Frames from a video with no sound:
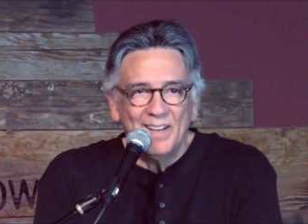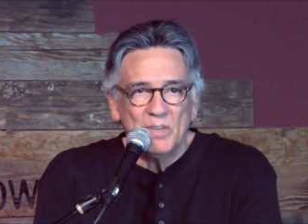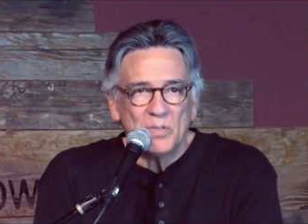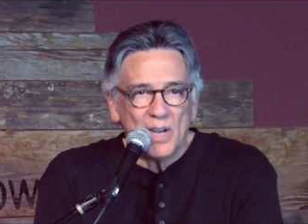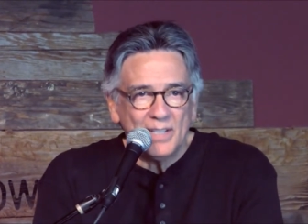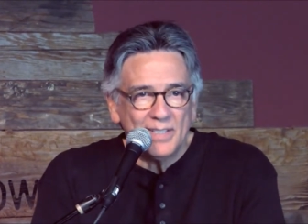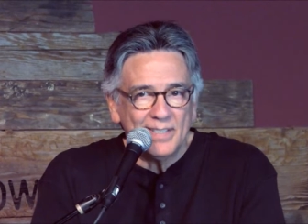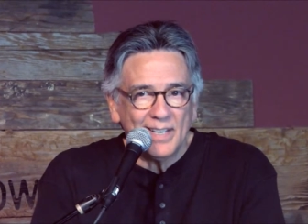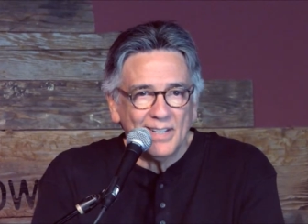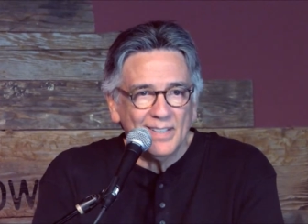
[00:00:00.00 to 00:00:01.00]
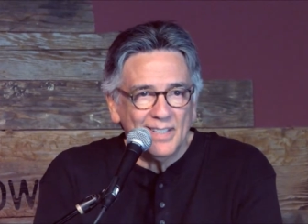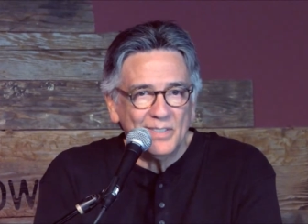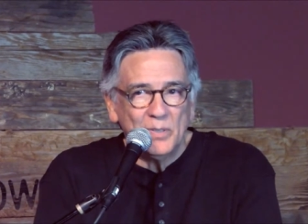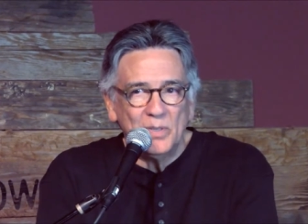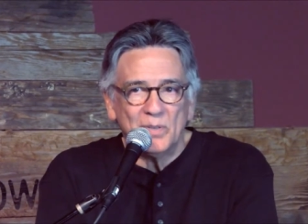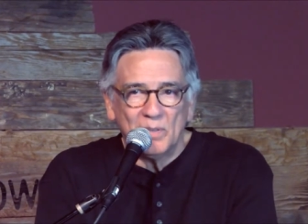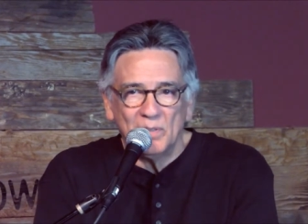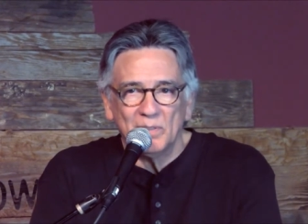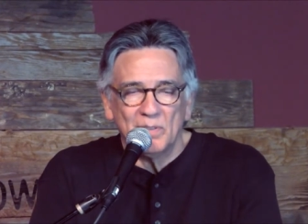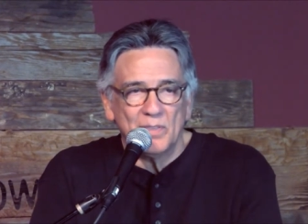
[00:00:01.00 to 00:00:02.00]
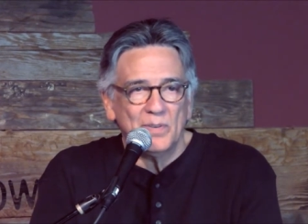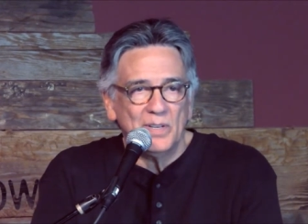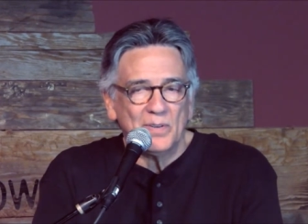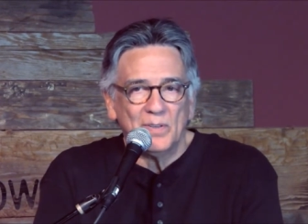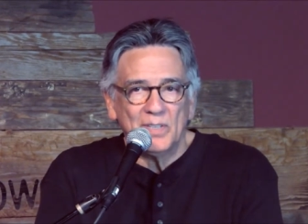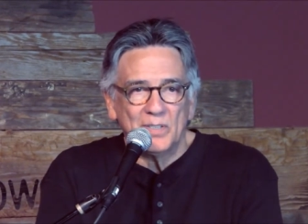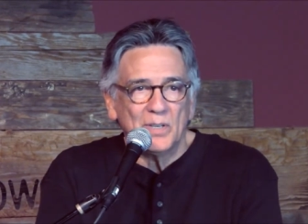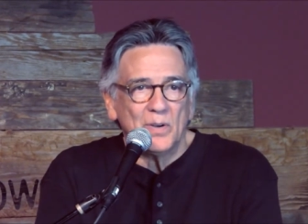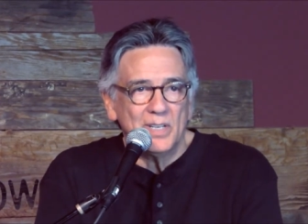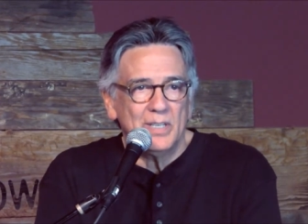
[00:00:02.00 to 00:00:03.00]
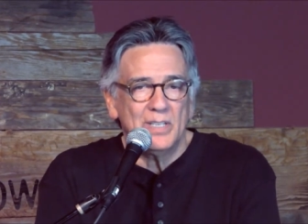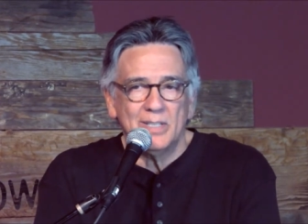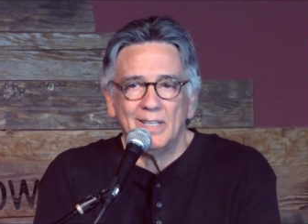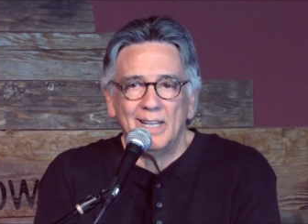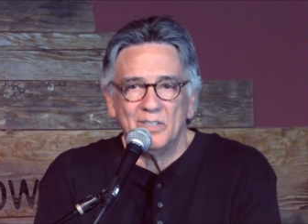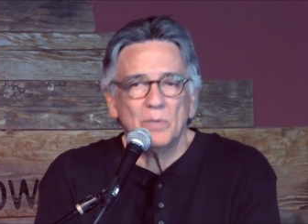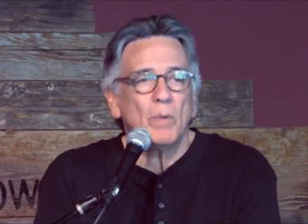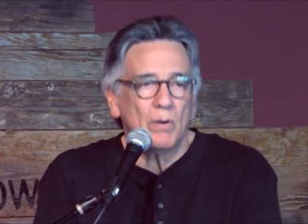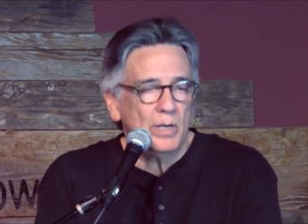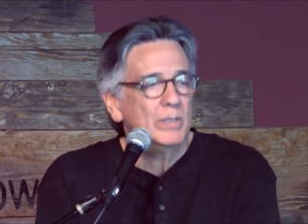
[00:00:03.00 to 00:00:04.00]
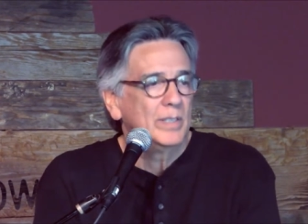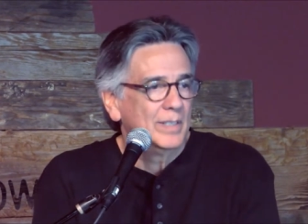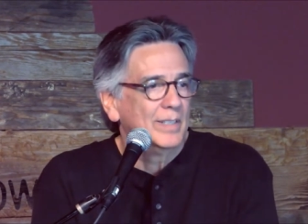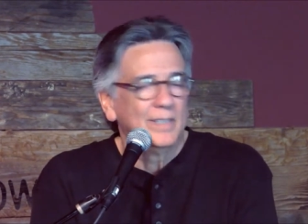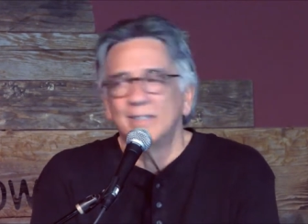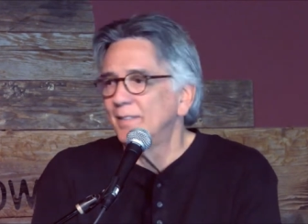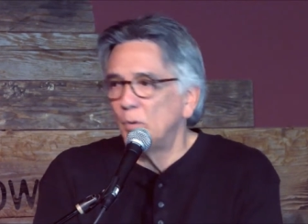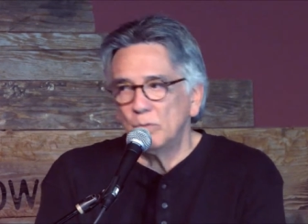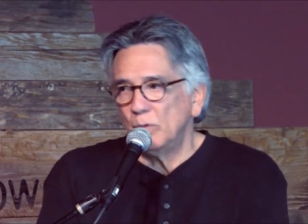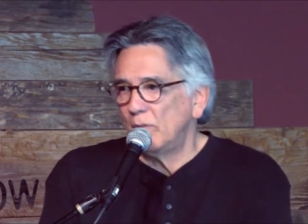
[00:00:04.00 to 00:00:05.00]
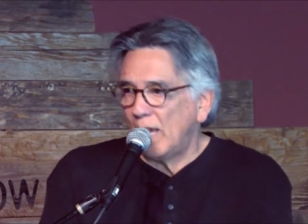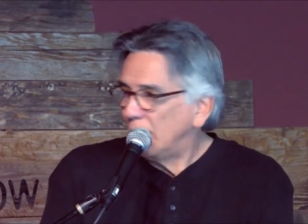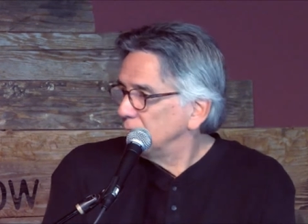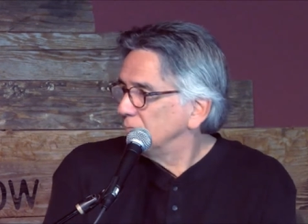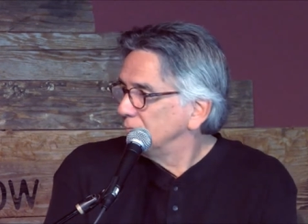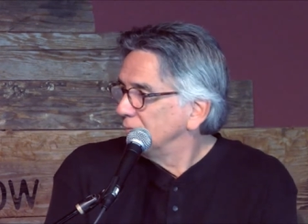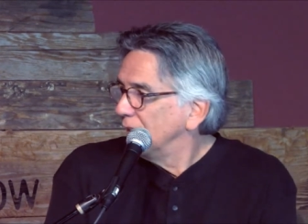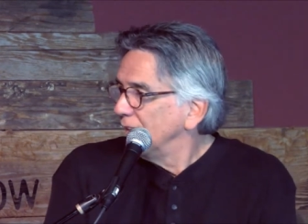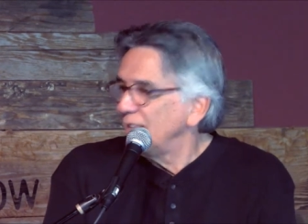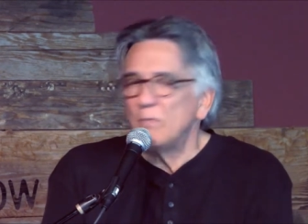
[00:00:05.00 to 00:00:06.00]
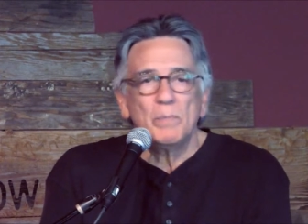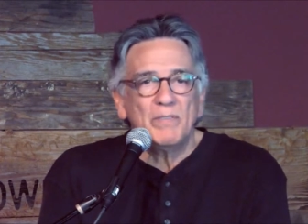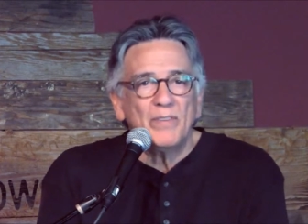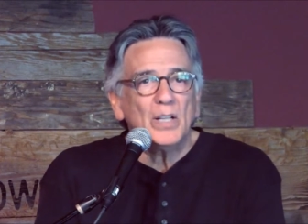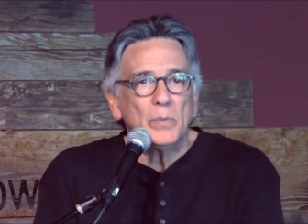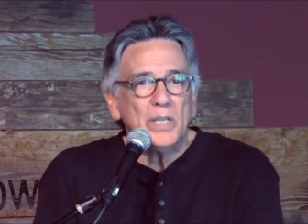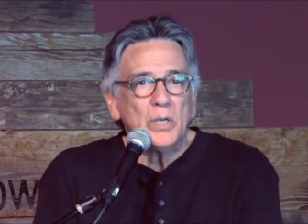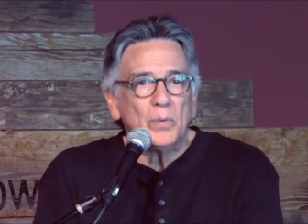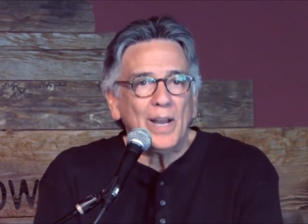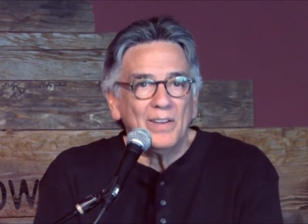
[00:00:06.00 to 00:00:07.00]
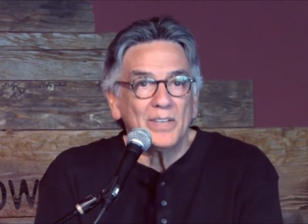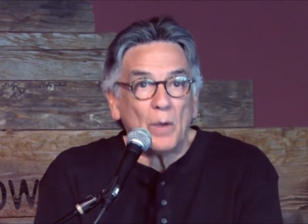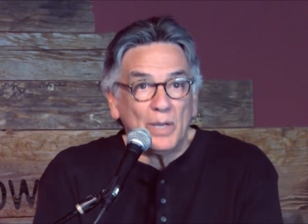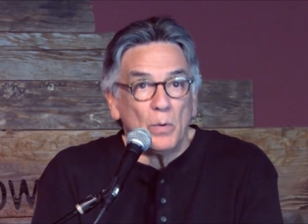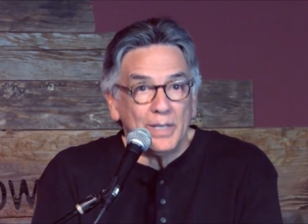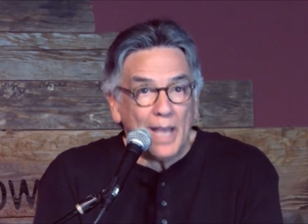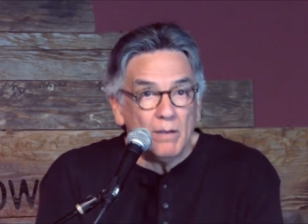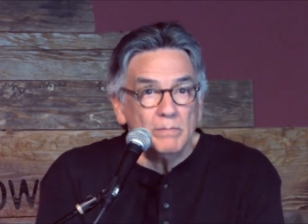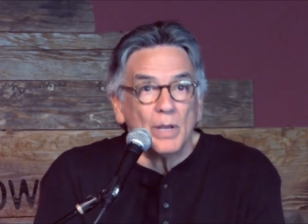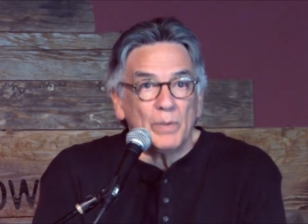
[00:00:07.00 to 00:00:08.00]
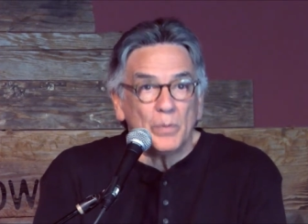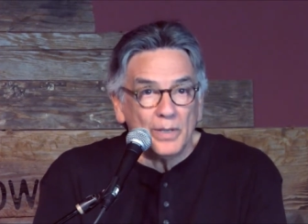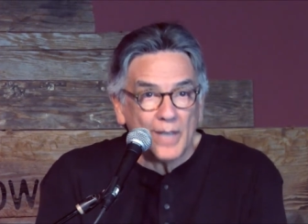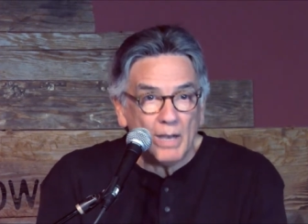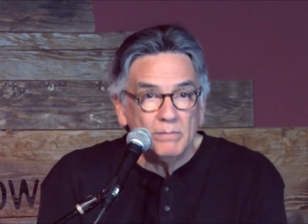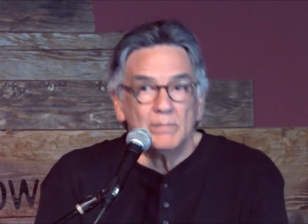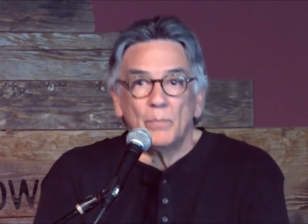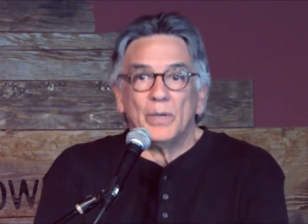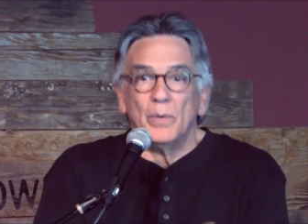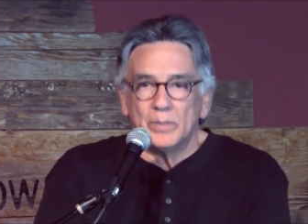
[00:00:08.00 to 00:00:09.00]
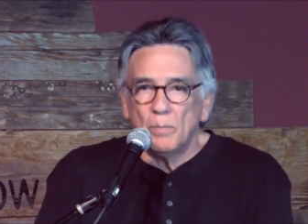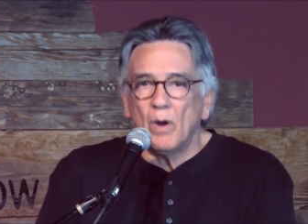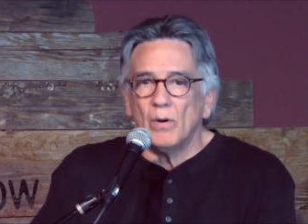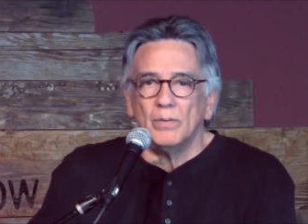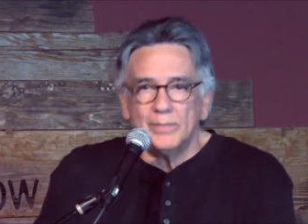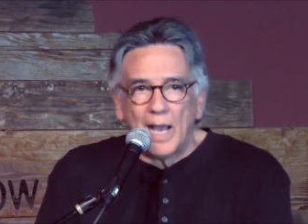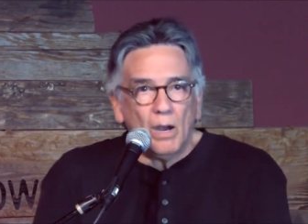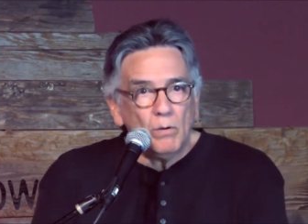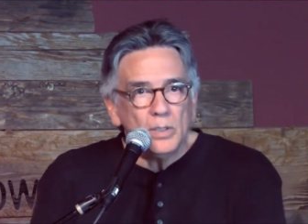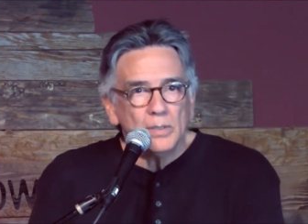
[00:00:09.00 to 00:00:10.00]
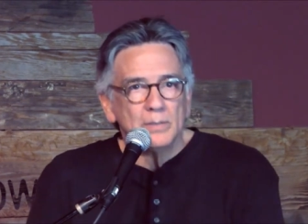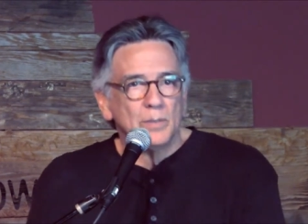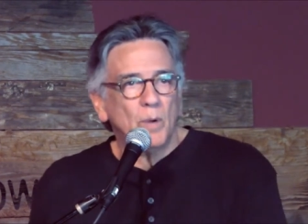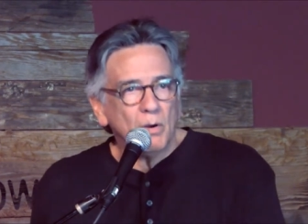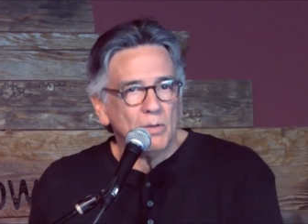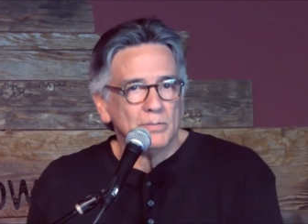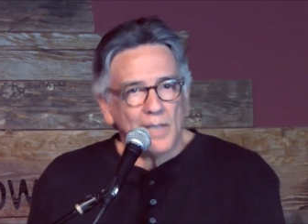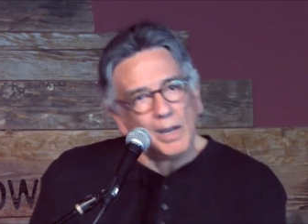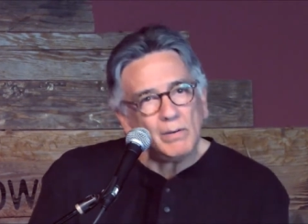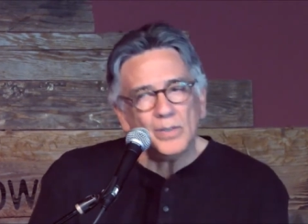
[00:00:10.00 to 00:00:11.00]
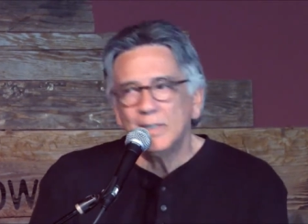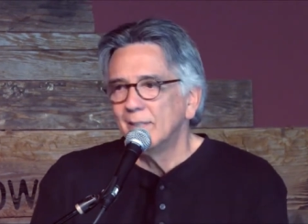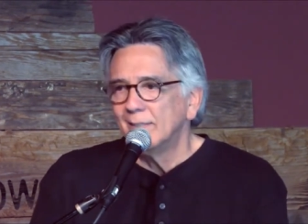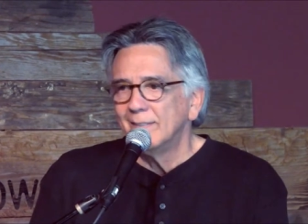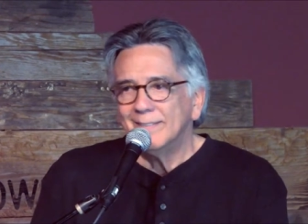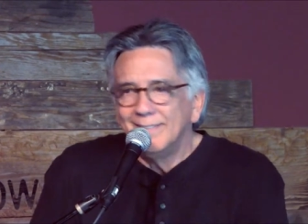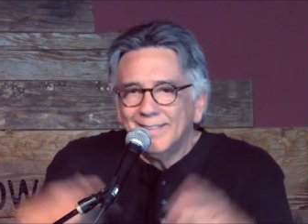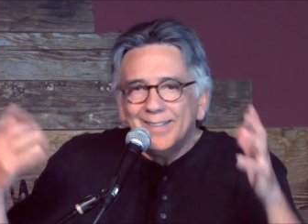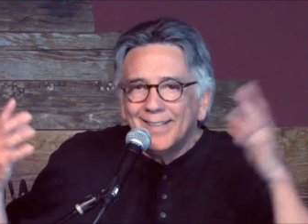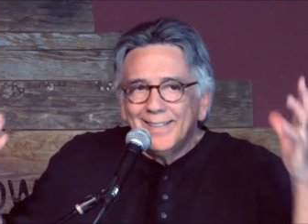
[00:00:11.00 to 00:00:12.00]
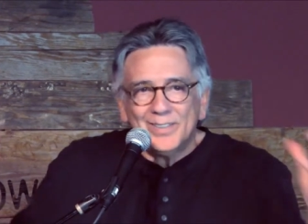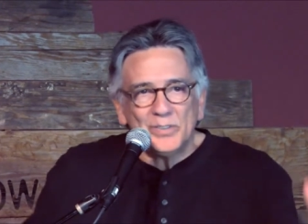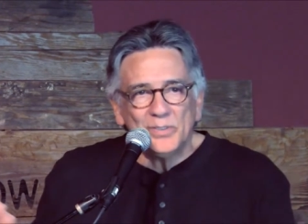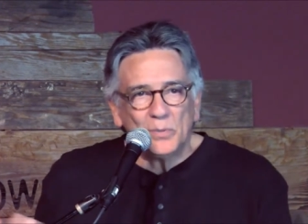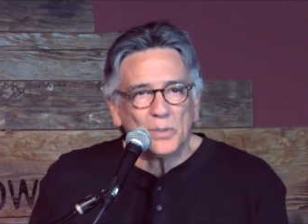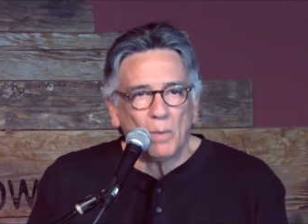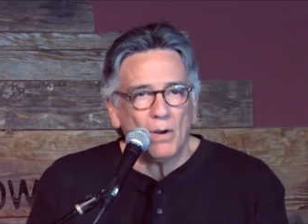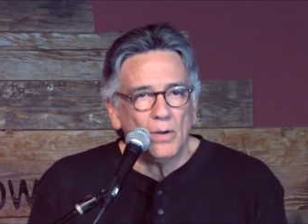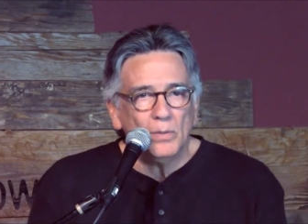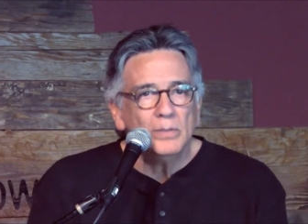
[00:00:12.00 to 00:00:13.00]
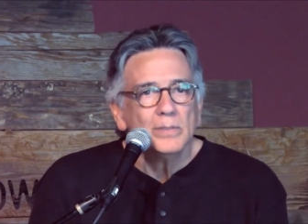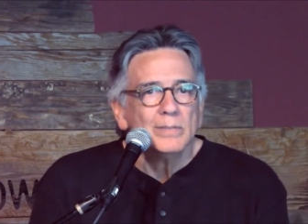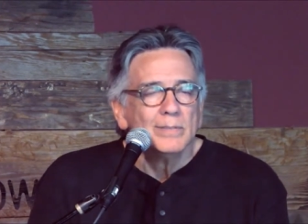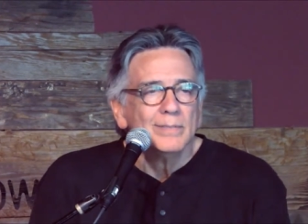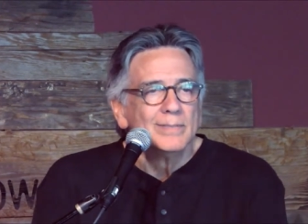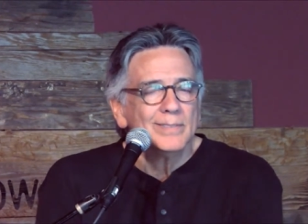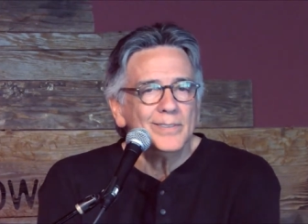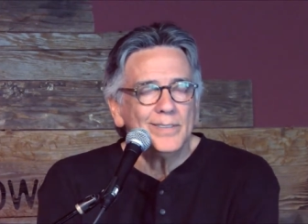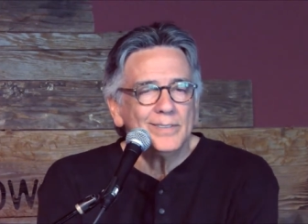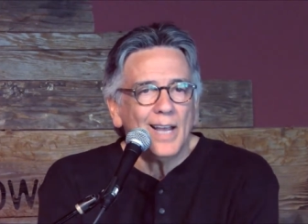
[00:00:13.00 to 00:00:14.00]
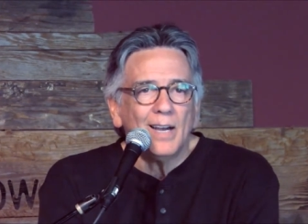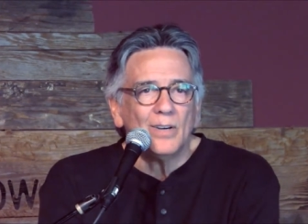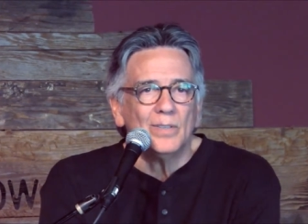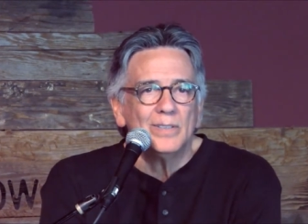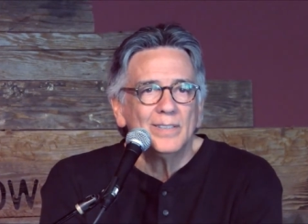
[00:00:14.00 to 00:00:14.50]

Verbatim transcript: Ever tried to tell a two year old or a three year old that you're going to Disneyland tomorrow? Don't do that. They will be following you around. Are we going now? Are we going now? Are we going tomorrow? Now? Tomorrow? Now? Eh, there's no tomorrow. There's just now.